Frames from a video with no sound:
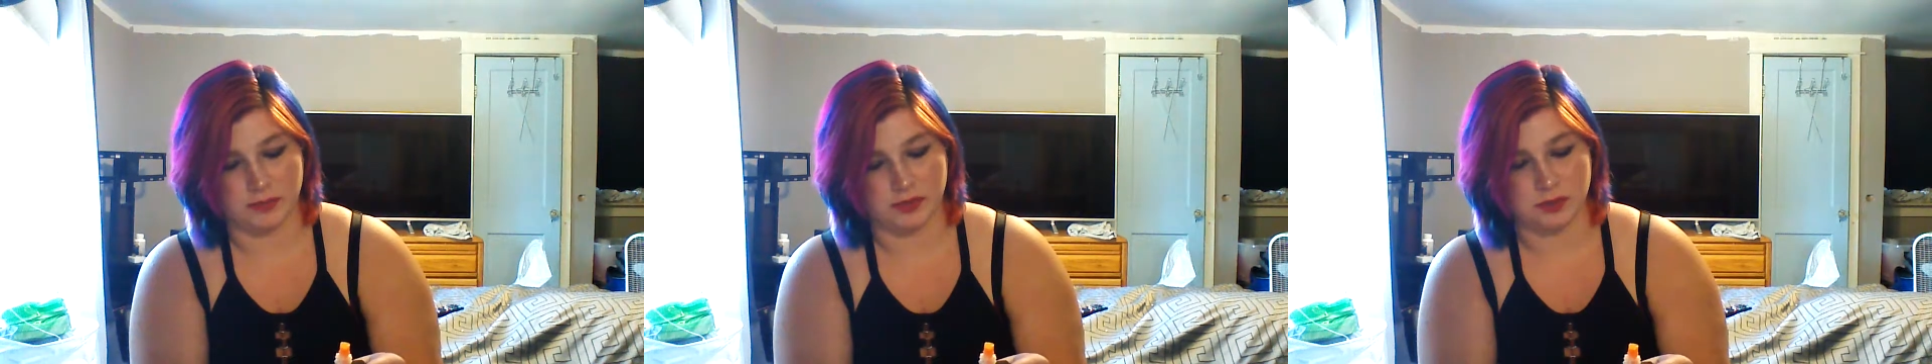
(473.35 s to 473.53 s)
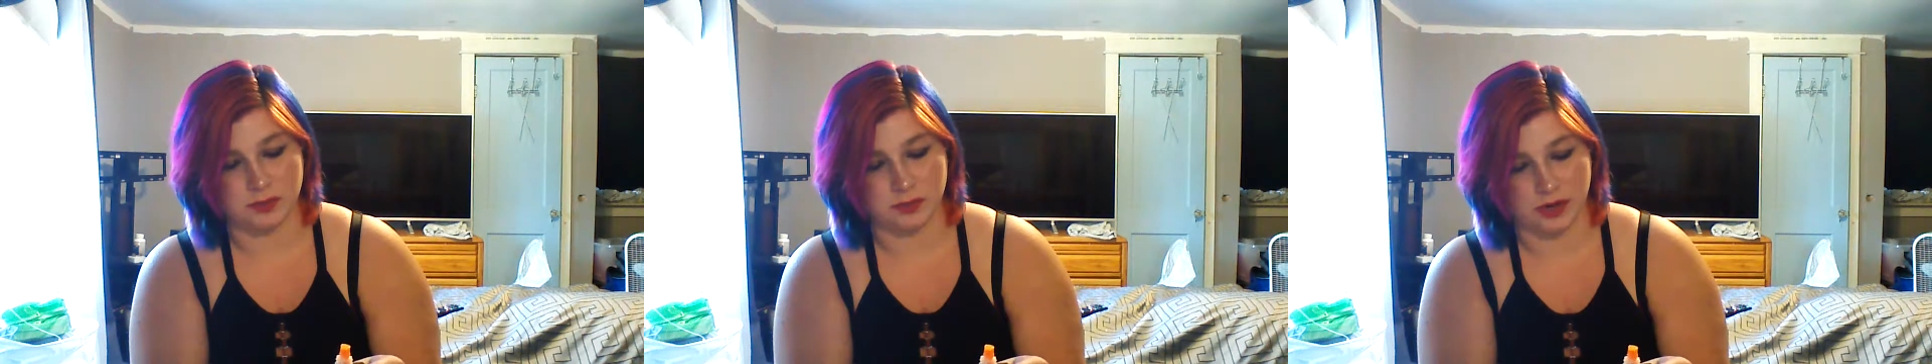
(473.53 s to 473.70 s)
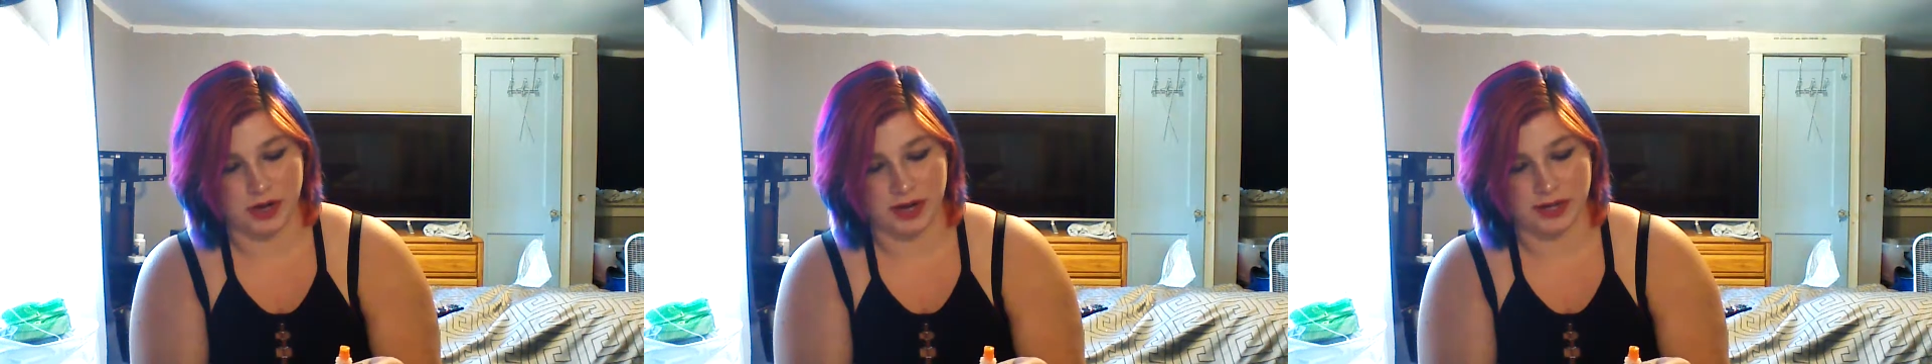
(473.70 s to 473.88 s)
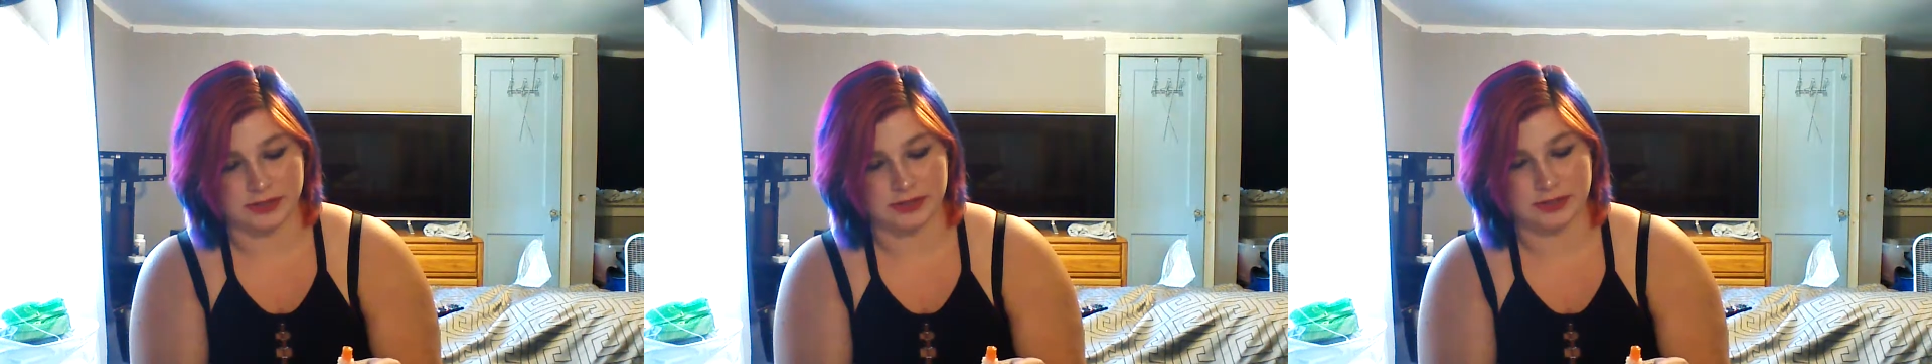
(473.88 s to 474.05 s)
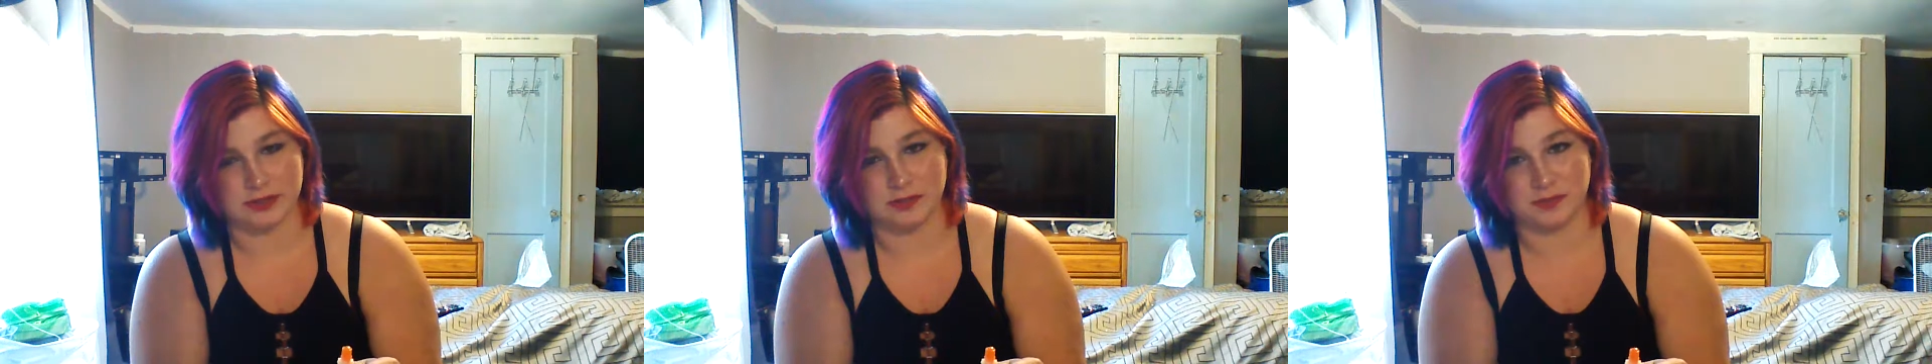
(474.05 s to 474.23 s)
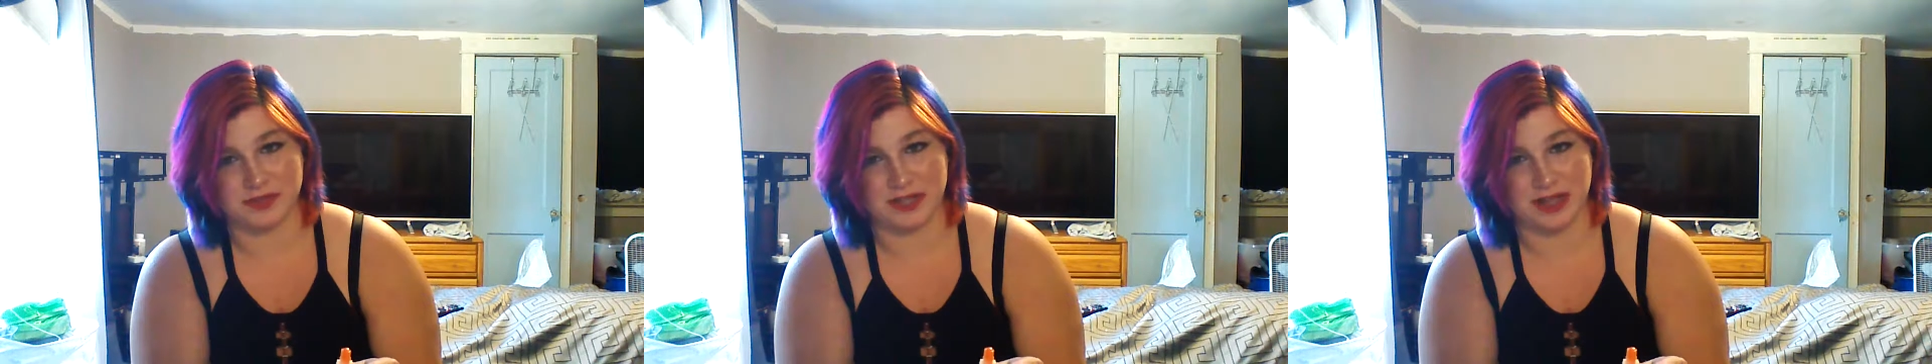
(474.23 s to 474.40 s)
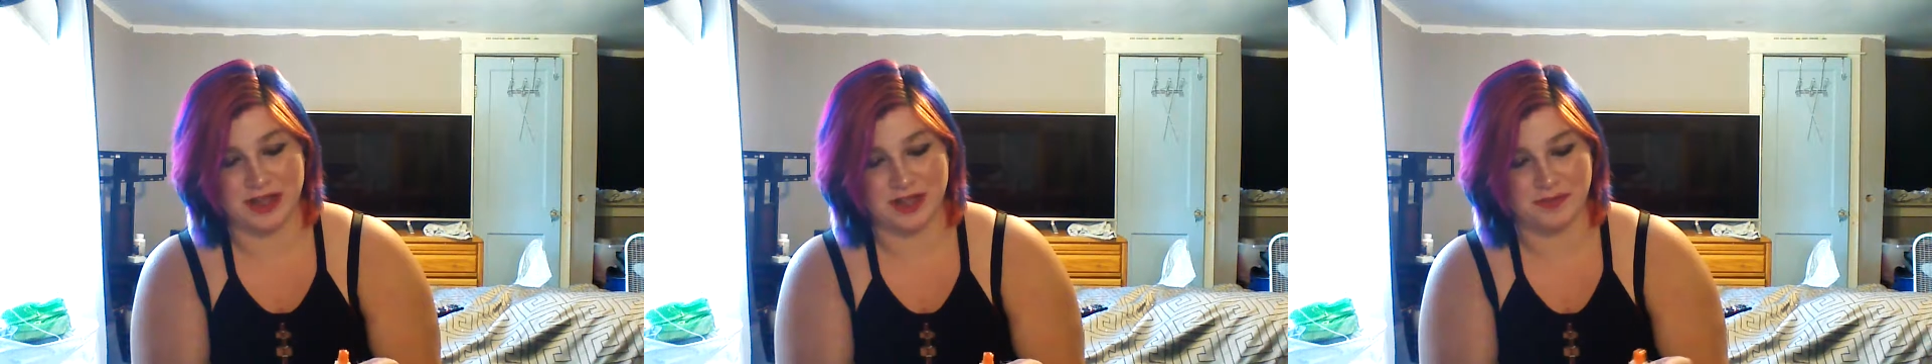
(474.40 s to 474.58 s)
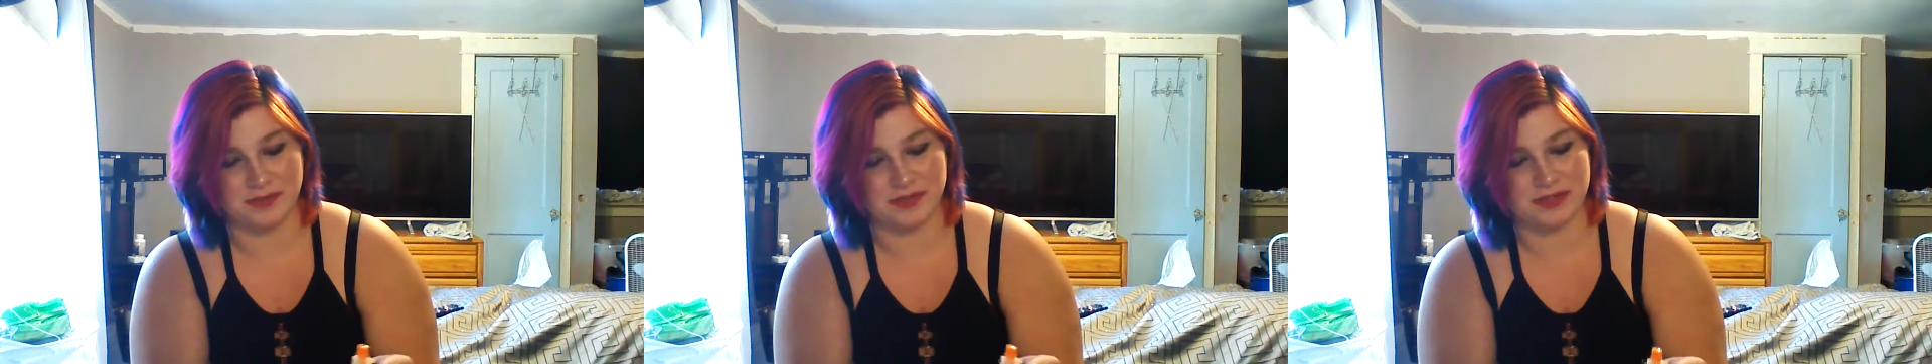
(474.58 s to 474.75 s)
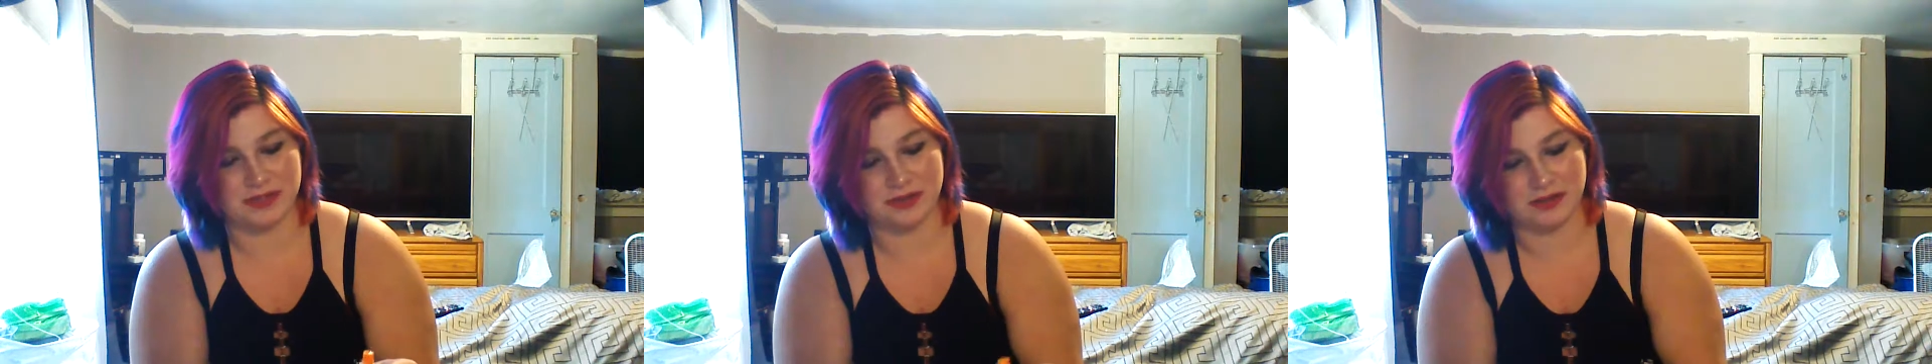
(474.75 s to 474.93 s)
surprising
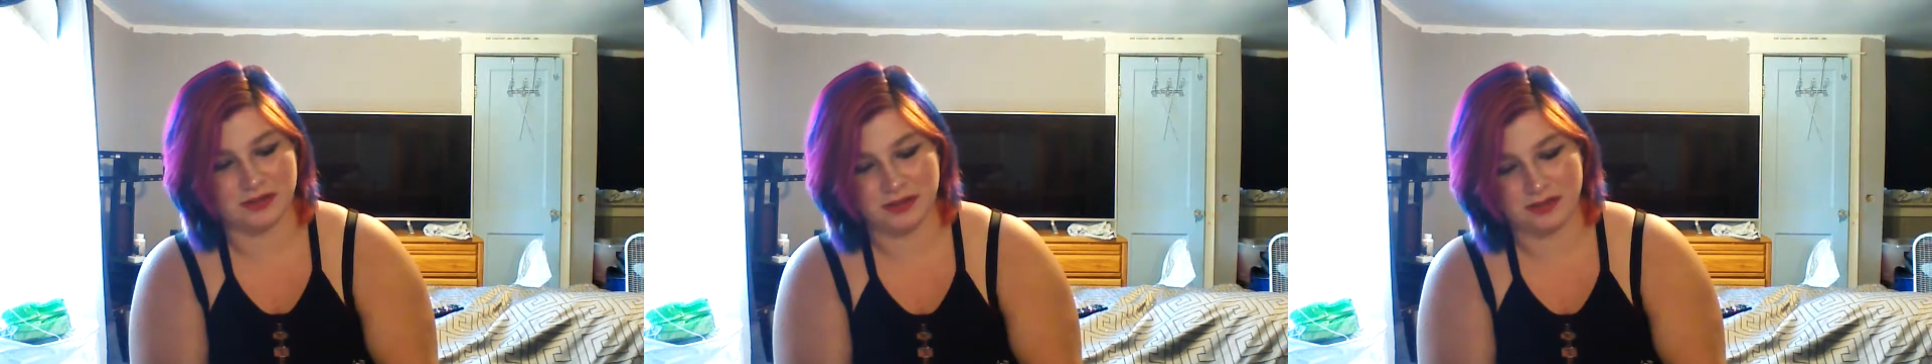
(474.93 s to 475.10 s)
sometimes.